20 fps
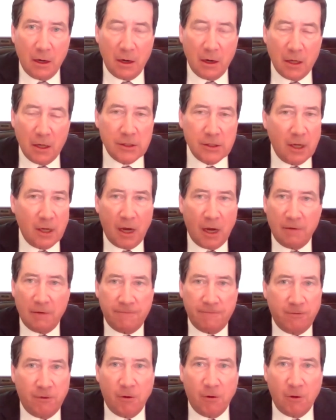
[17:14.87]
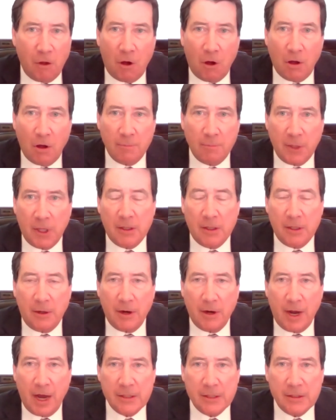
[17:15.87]
it's a full-on
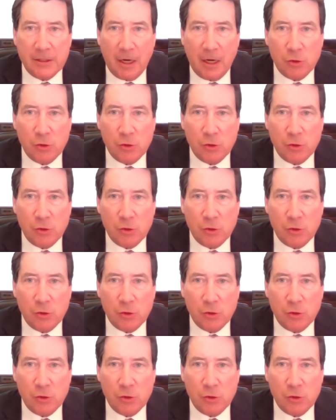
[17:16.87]
military asset.